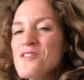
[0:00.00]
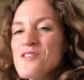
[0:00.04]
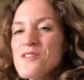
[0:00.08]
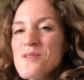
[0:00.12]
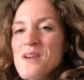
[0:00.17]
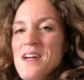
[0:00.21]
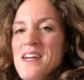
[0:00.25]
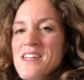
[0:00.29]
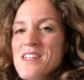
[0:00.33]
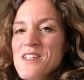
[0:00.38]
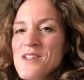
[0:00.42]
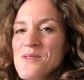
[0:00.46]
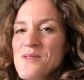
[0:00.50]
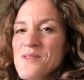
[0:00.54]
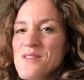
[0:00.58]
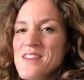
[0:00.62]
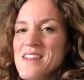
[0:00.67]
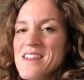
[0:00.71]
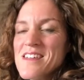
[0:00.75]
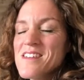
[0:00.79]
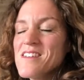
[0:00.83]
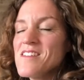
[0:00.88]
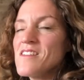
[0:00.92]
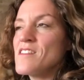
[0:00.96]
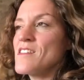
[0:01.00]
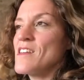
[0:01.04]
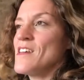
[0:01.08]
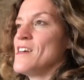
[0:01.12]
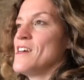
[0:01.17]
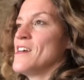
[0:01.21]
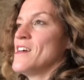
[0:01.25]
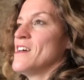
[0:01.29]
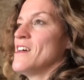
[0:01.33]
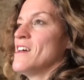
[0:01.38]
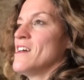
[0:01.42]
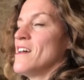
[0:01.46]
trying new things.
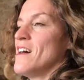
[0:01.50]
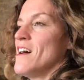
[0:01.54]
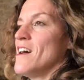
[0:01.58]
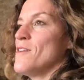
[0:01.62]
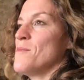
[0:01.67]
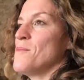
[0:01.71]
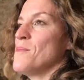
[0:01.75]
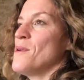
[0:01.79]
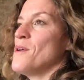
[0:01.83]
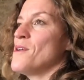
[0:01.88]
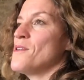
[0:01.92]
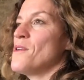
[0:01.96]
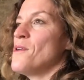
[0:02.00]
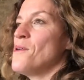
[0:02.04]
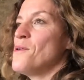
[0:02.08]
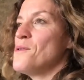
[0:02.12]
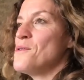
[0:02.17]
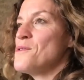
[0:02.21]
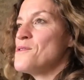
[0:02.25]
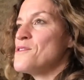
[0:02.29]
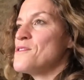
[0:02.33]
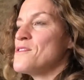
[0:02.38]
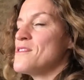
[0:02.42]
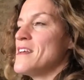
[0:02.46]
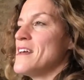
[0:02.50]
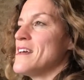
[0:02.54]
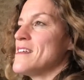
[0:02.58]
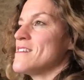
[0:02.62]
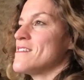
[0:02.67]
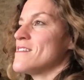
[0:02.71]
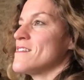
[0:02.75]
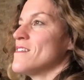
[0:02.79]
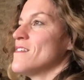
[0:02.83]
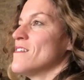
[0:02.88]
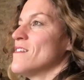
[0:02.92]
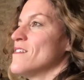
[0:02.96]
I bought a whole set
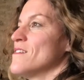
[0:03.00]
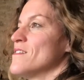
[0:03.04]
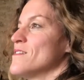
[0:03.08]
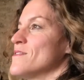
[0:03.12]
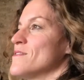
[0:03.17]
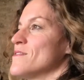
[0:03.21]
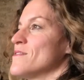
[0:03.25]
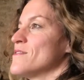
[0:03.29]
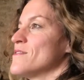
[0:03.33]
of